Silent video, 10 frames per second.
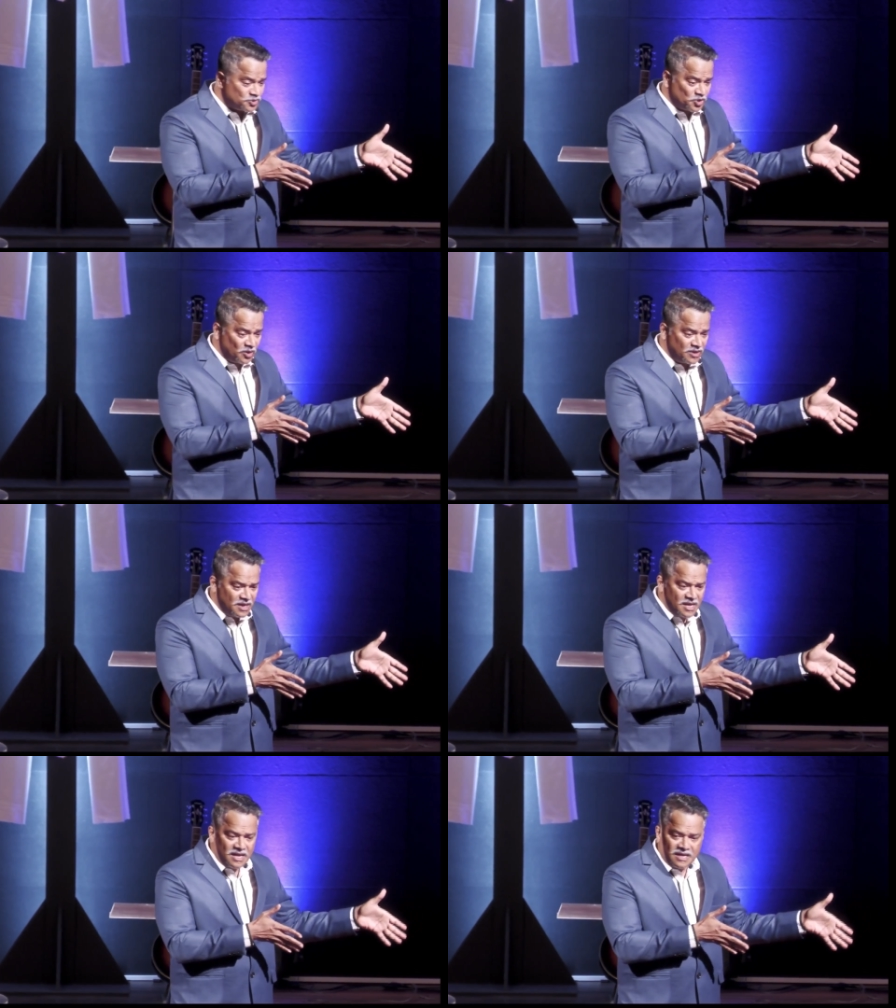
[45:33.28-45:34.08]
Saul,
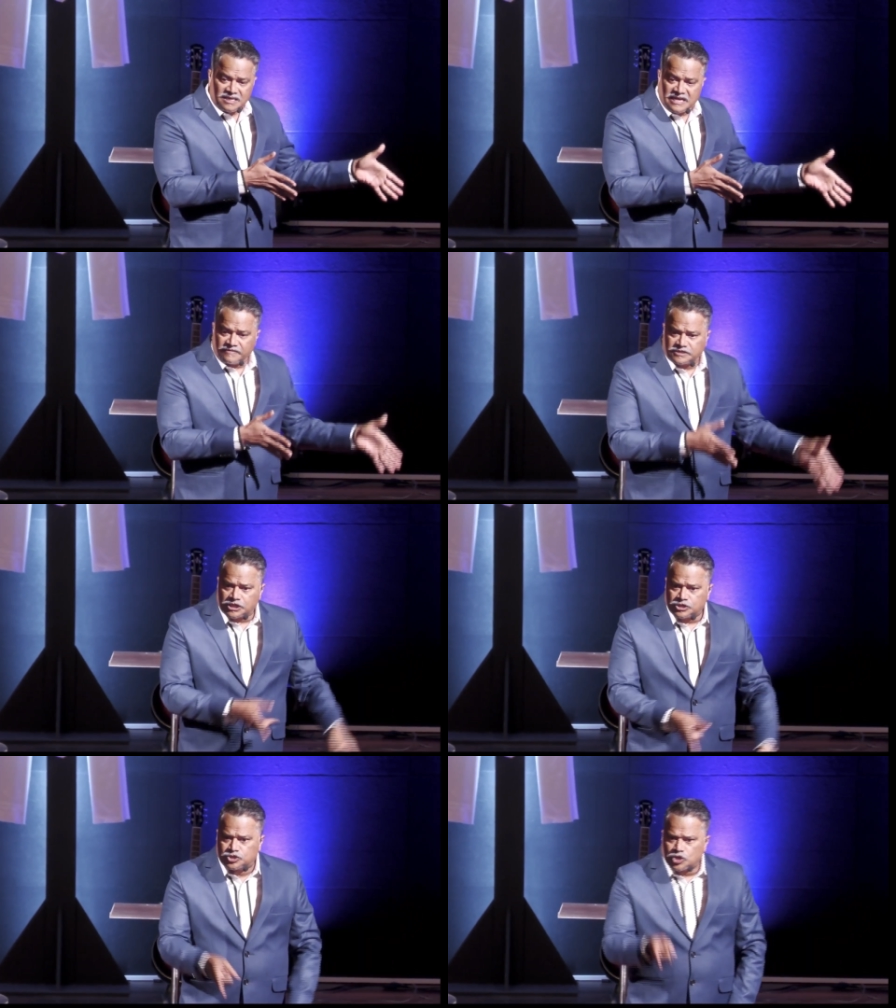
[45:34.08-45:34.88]
David
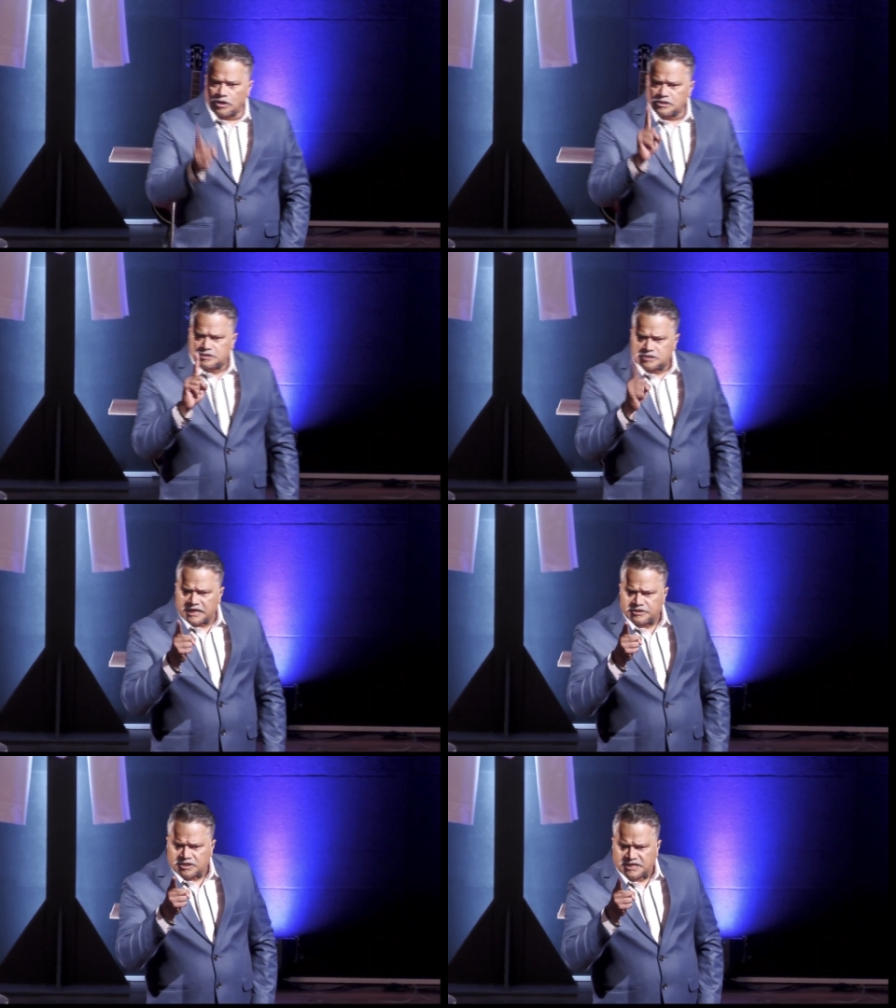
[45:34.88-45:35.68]
said, "Don't try
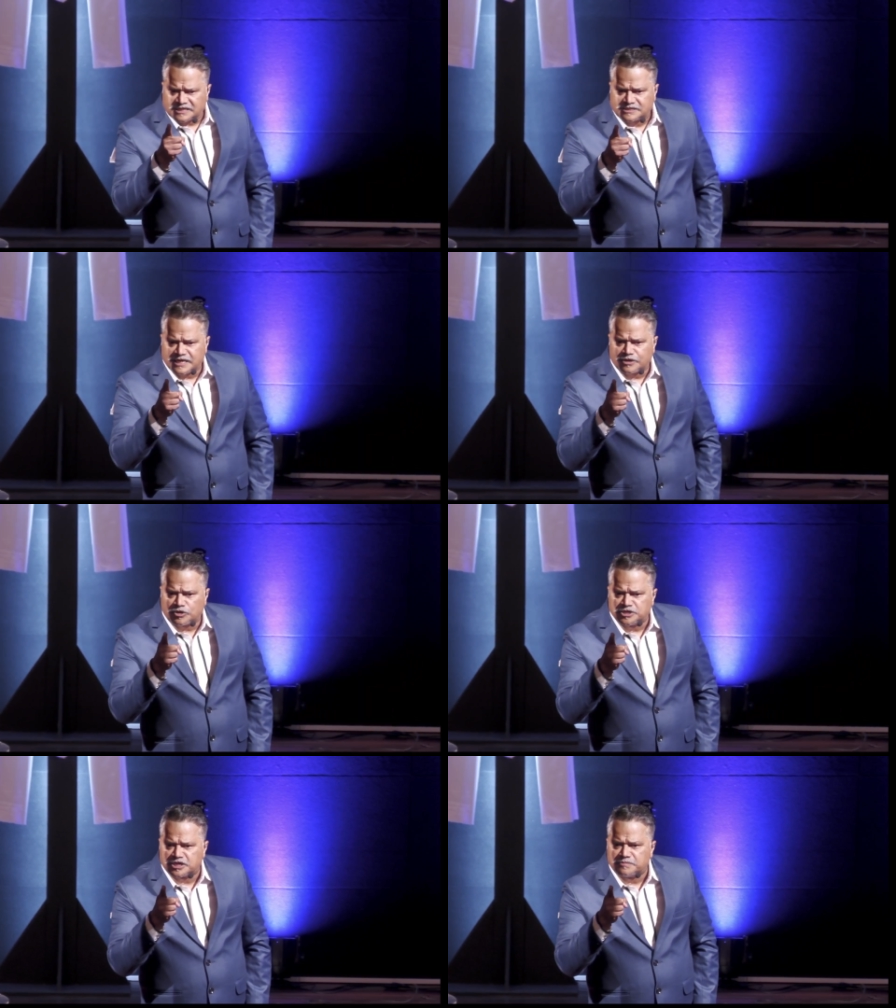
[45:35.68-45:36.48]
to touch the
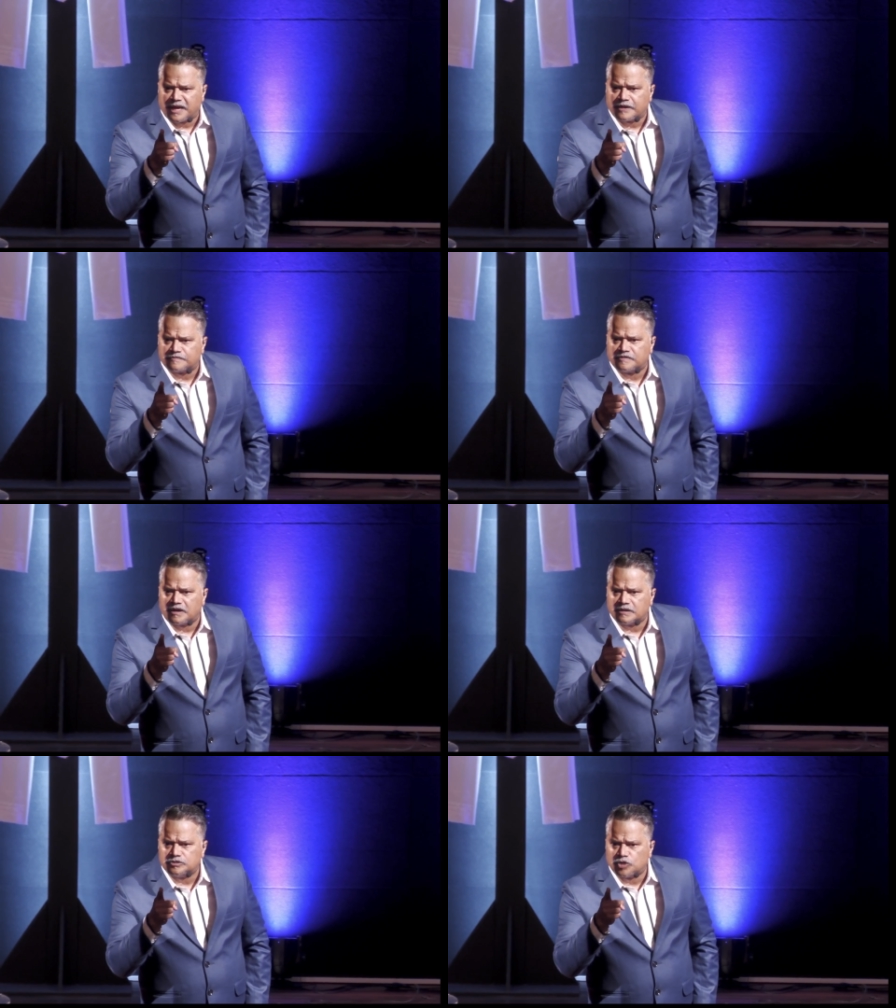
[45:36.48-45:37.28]
anointed man of
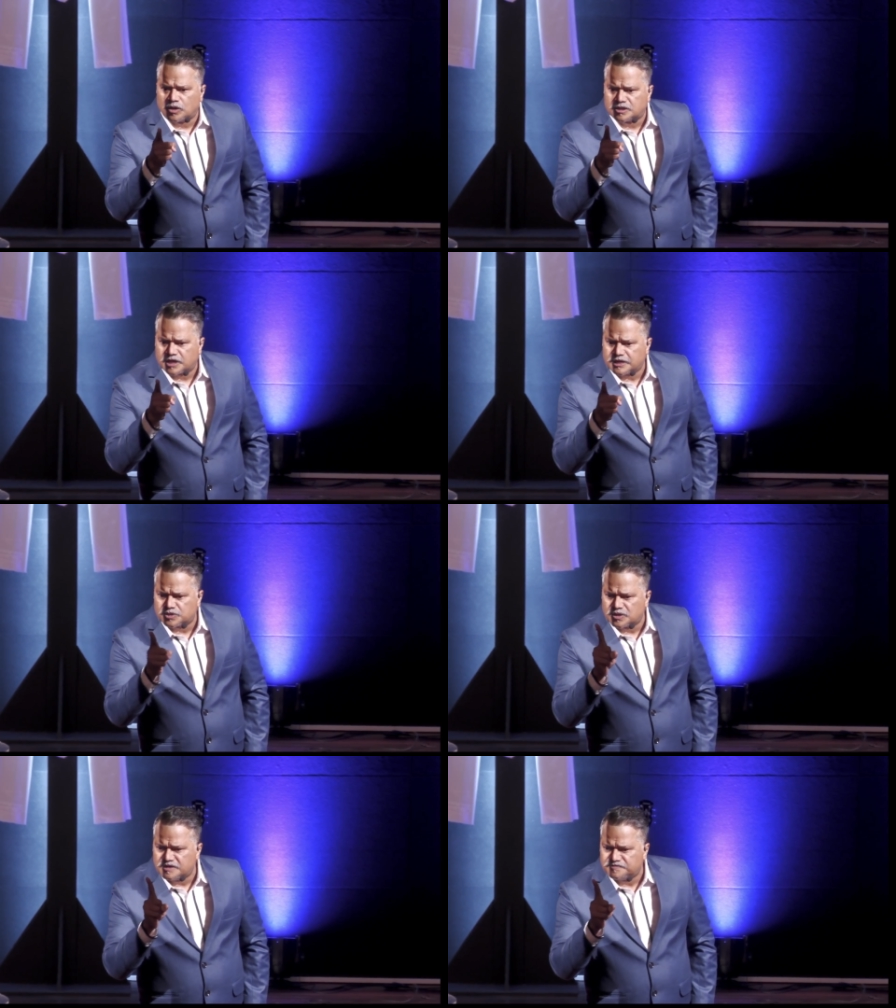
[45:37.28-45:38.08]
God. Don't try to
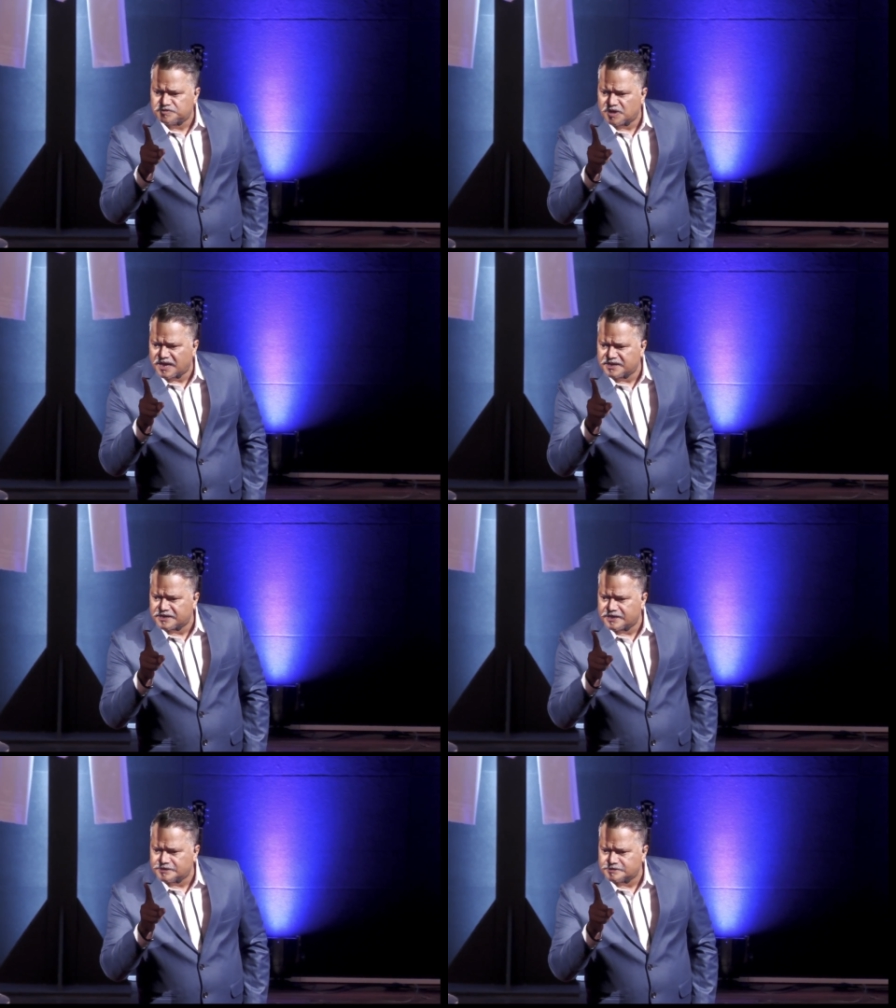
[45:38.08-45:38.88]
lift your hand
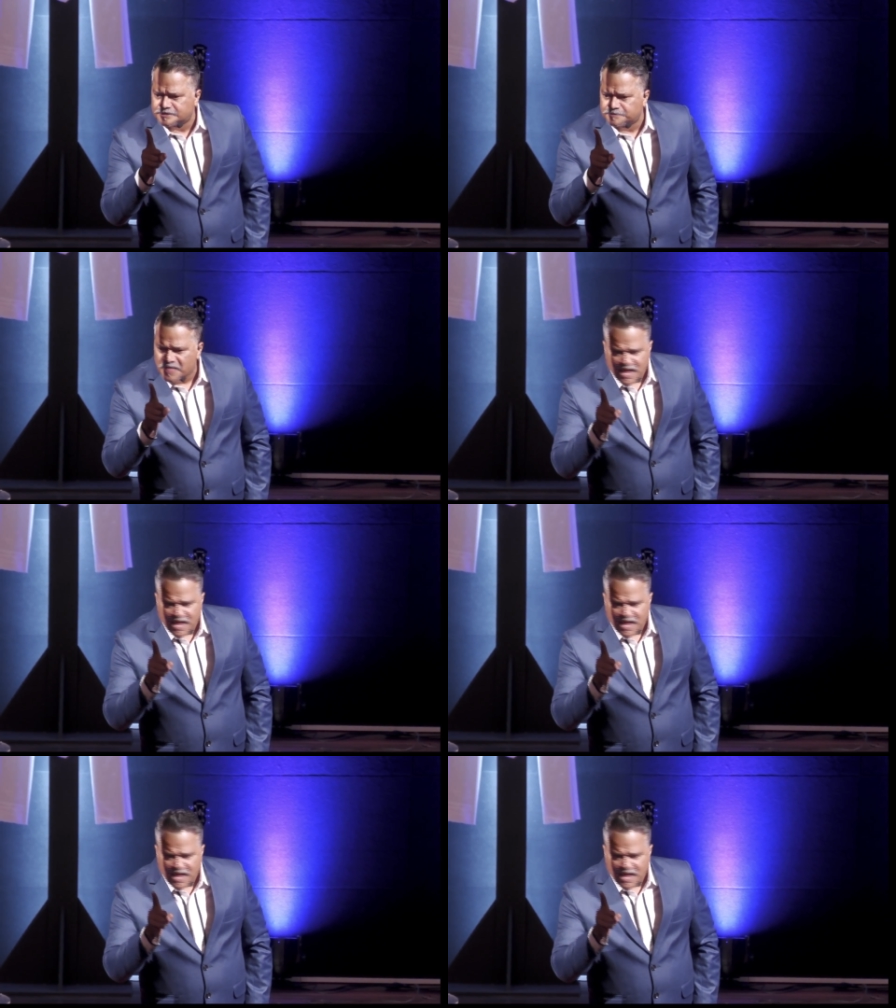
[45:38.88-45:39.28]
against him."